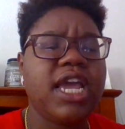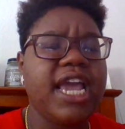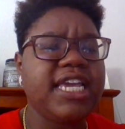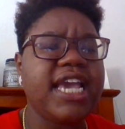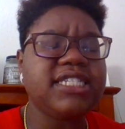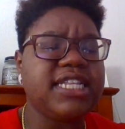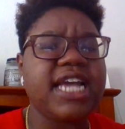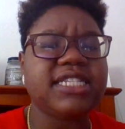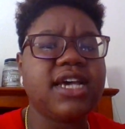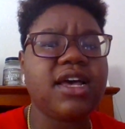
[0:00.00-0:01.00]
And yes, at
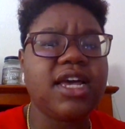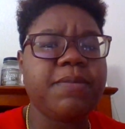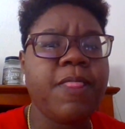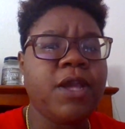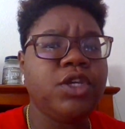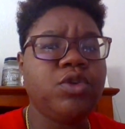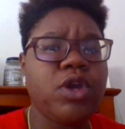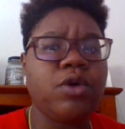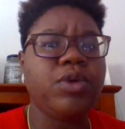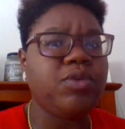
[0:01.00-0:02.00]
that time,
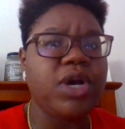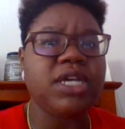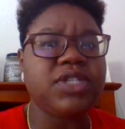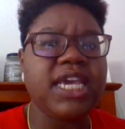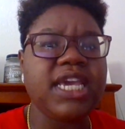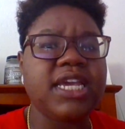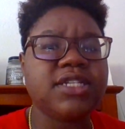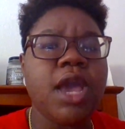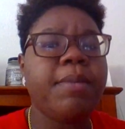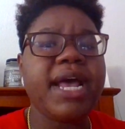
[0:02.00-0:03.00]
we was kids.
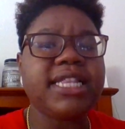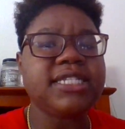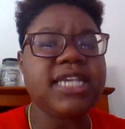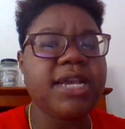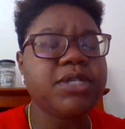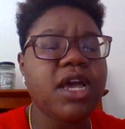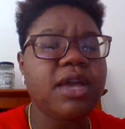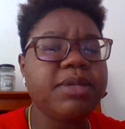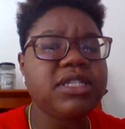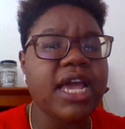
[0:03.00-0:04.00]
But at the same
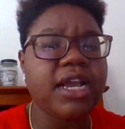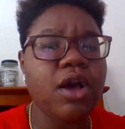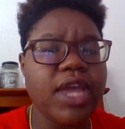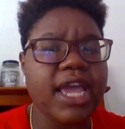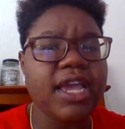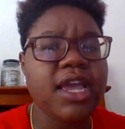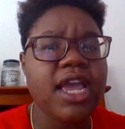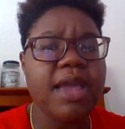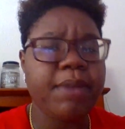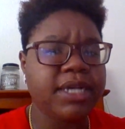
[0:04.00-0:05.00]
time, it's like, okay,
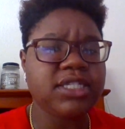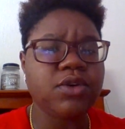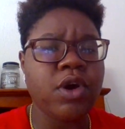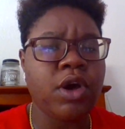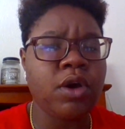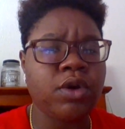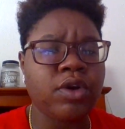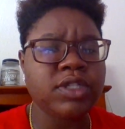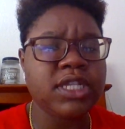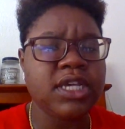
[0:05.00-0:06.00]
am I still going to hold
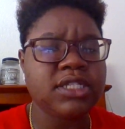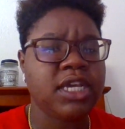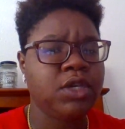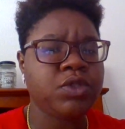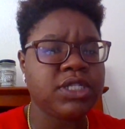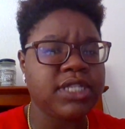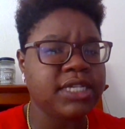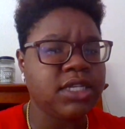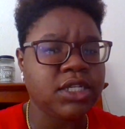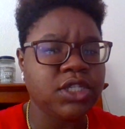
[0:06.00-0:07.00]
on to this and use this
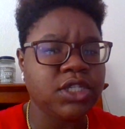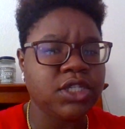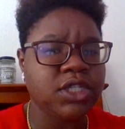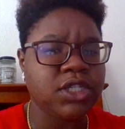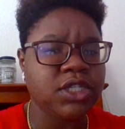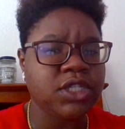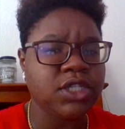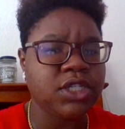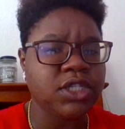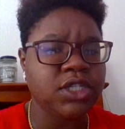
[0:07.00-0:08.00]
as an excuse for the rest of
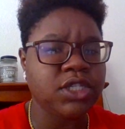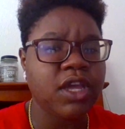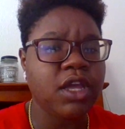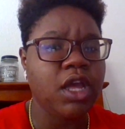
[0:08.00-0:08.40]
my life?